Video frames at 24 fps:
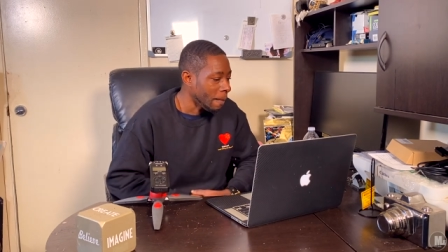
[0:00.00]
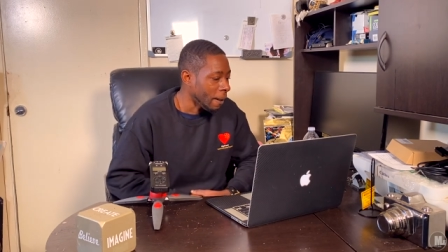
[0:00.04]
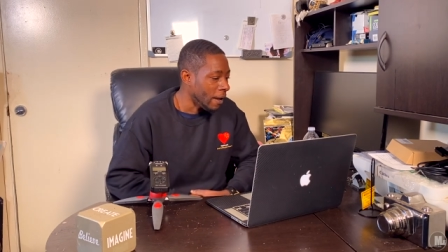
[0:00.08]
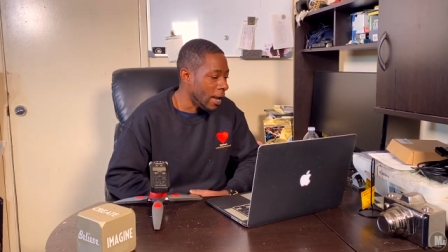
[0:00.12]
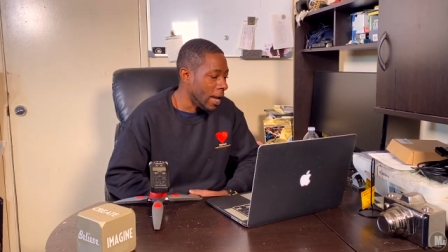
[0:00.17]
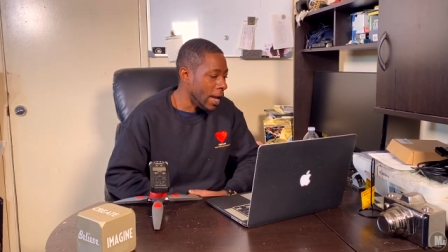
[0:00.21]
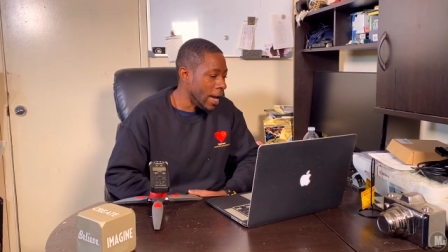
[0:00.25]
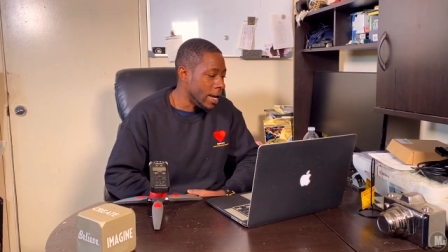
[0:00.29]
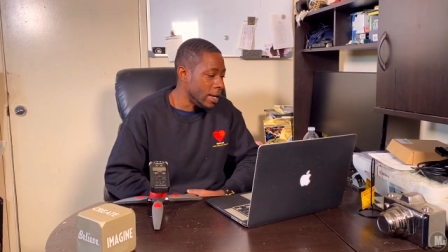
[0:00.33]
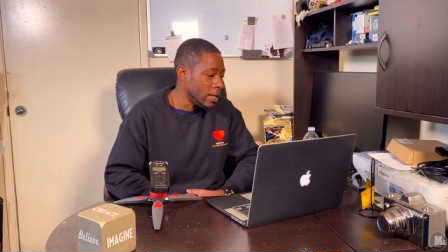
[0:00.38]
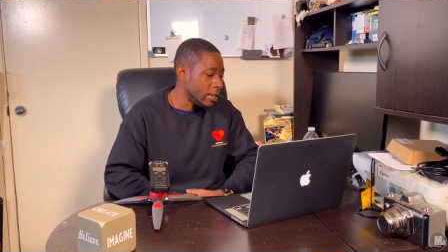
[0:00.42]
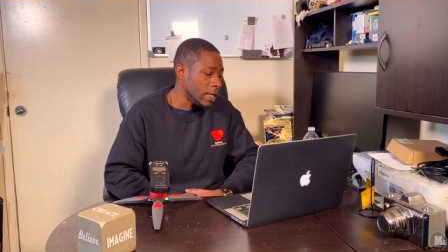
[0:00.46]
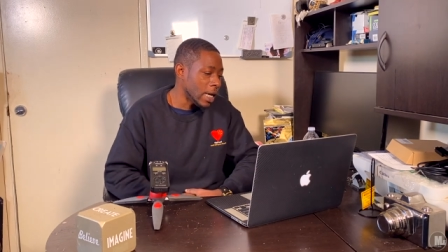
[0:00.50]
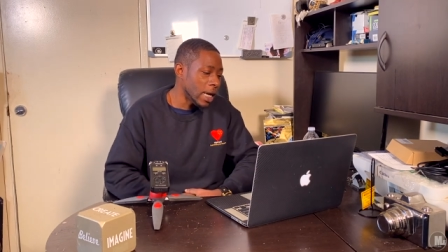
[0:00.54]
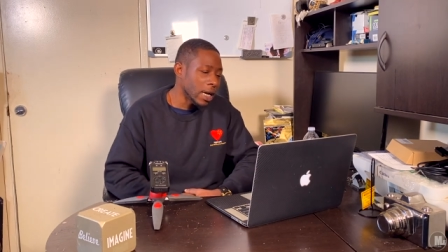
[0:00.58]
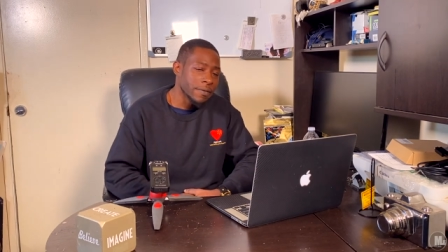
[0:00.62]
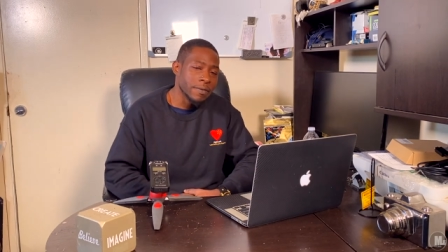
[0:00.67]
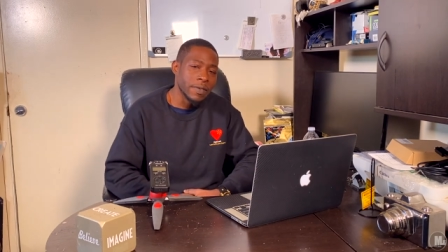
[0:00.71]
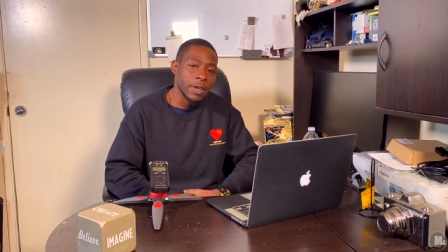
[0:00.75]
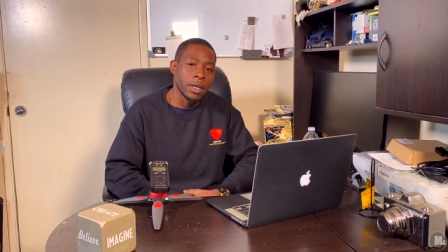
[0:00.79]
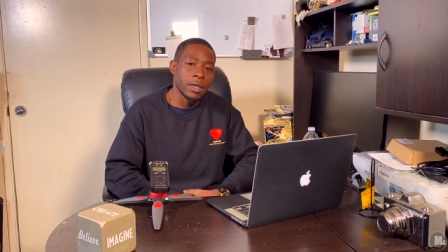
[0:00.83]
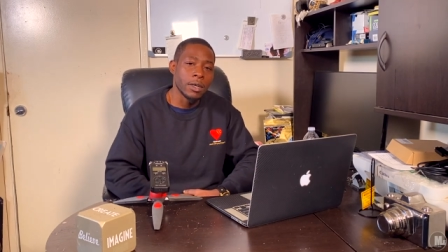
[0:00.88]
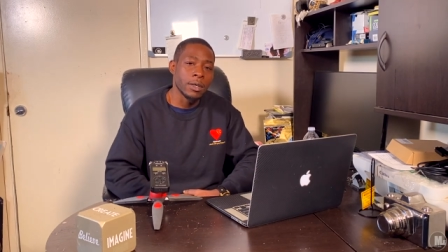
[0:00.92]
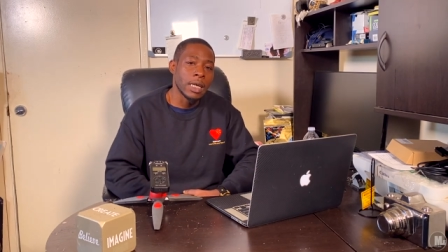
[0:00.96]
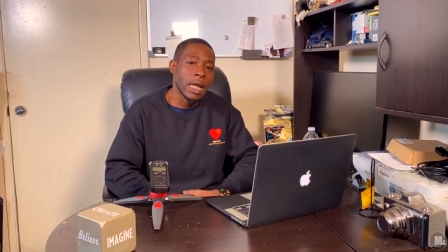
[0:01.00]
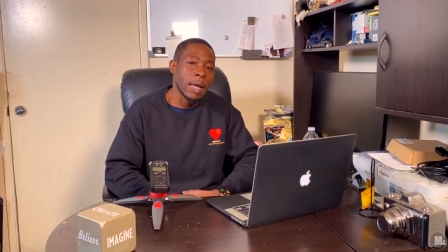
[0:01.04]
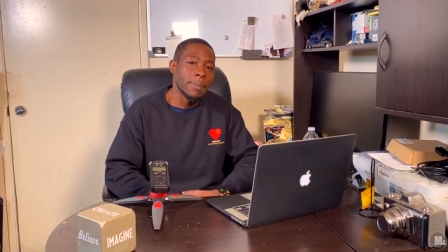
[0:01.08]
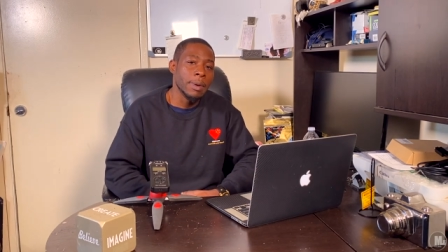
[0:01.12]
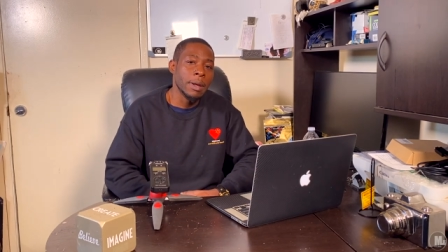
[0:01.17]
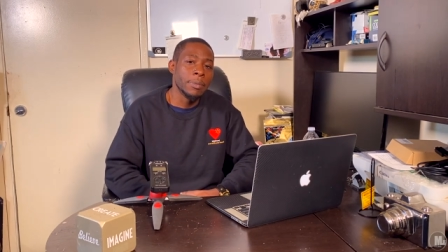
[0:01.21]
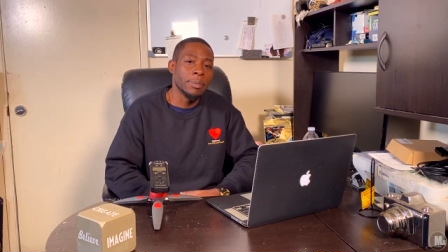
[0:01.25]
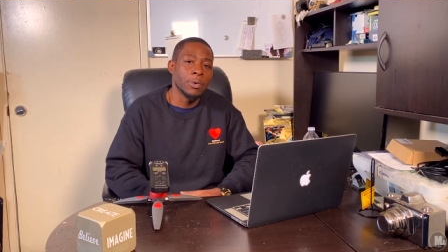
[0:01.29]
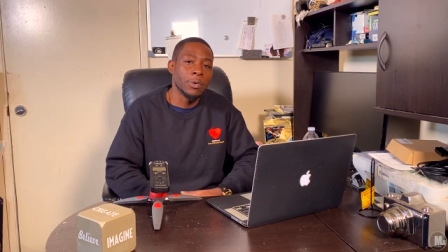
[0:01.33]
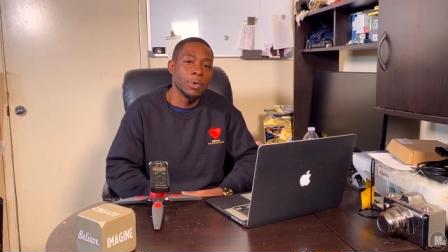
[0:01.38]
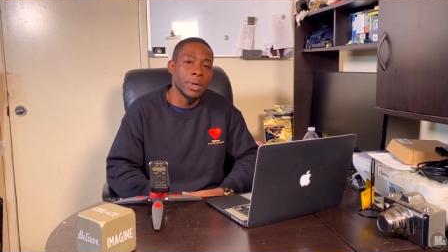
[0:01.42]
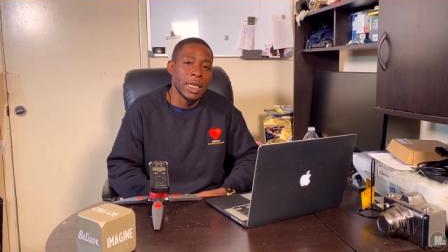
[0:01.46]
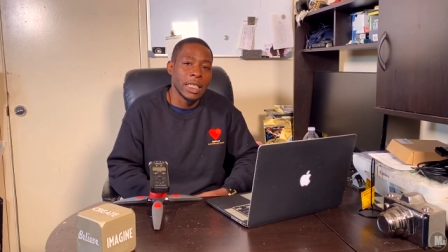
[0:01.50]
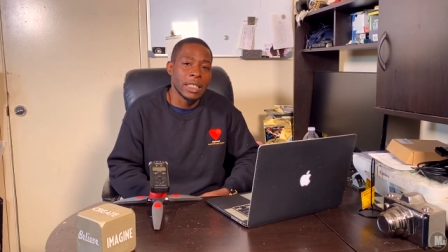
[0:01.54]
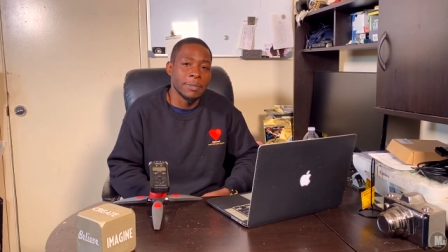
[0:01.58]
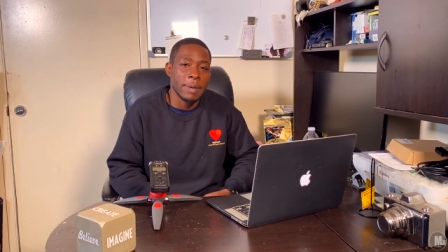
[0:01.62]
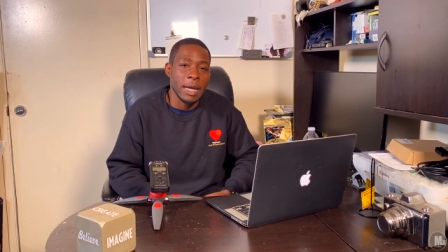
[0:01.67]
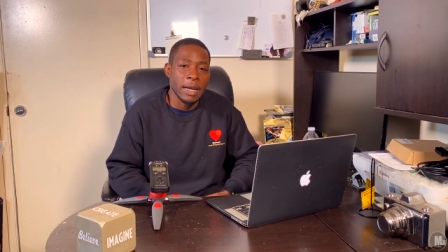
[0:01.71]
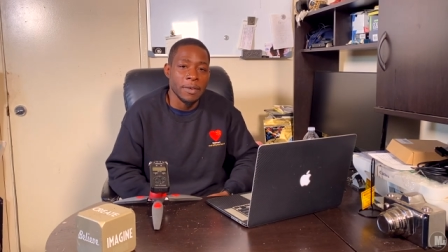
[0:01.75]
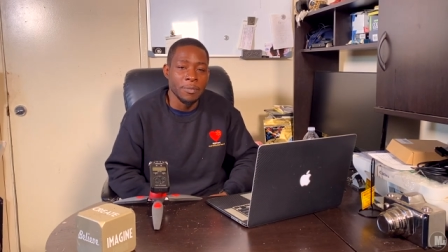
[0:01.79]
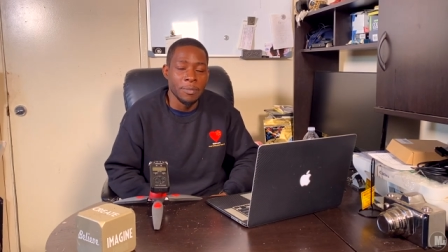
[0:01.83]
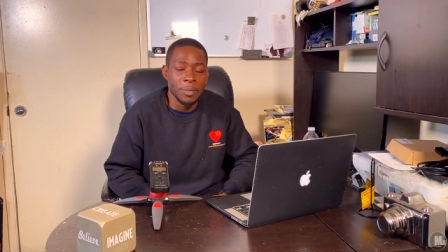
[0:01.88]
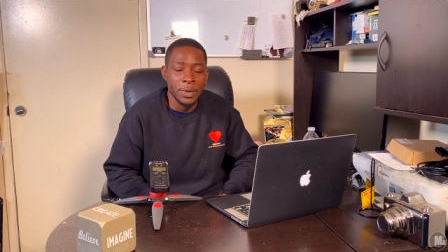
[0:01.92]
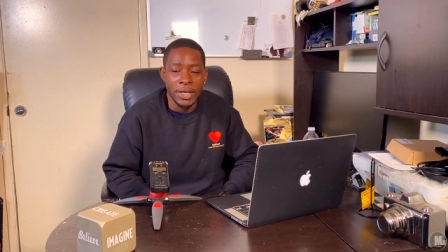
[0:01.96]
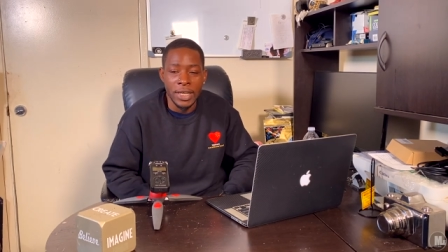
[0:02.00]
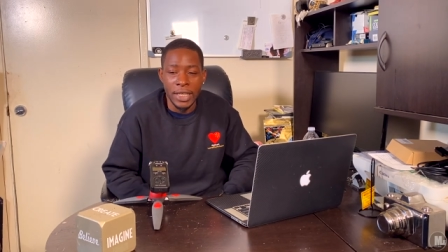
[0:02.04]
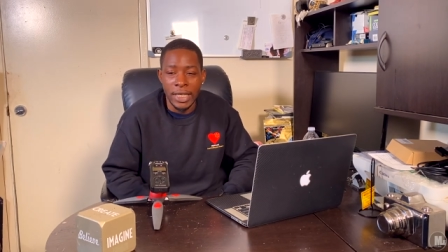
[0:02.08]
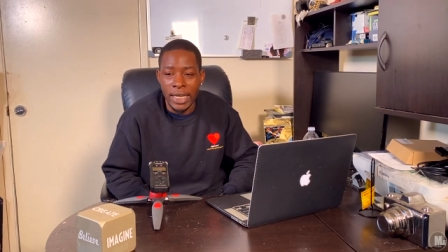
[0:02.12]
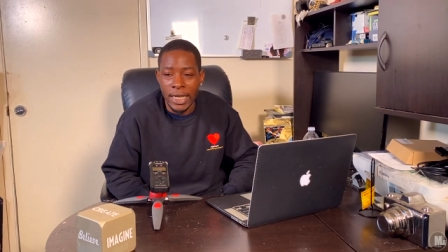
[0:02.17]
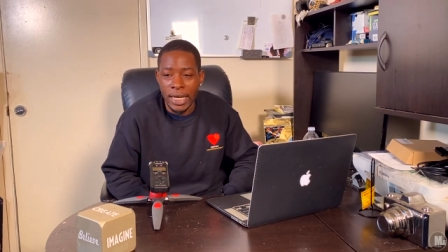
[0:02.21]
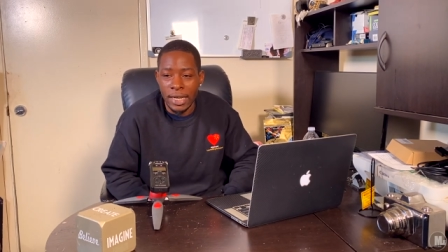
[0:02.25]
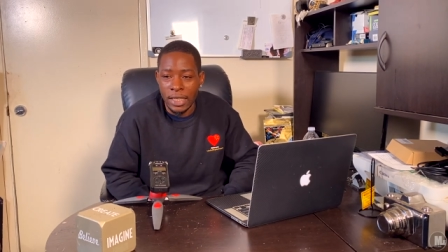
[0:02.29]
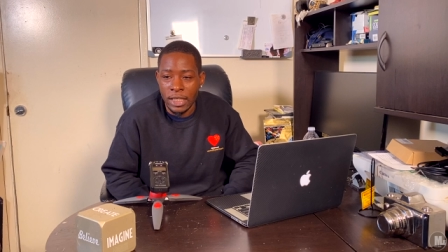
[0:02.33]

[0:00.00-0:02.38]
and it's not a vehicle that people would expect me to get,